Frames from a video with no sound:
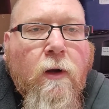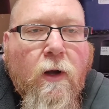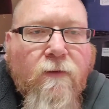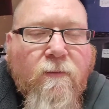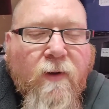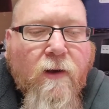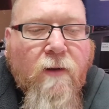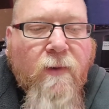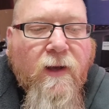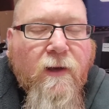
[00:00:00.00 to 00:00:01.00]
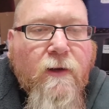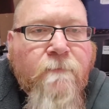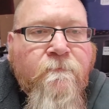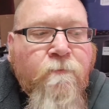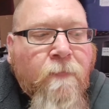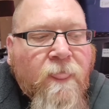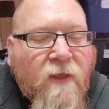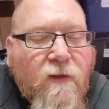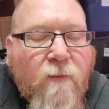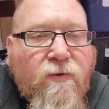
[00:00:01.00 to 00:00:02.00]
on the poly bag,
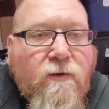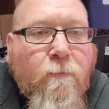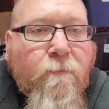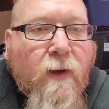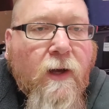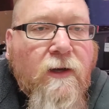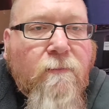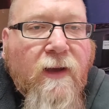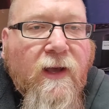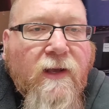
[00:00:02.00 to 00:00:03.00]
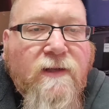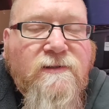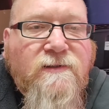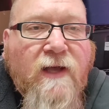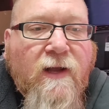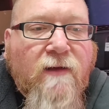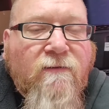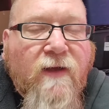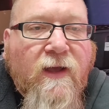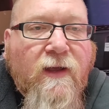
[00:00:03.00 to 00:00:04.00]
and then I put the poly bag inside
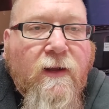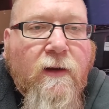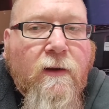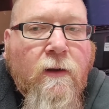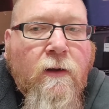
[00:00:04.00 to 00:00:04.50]
of a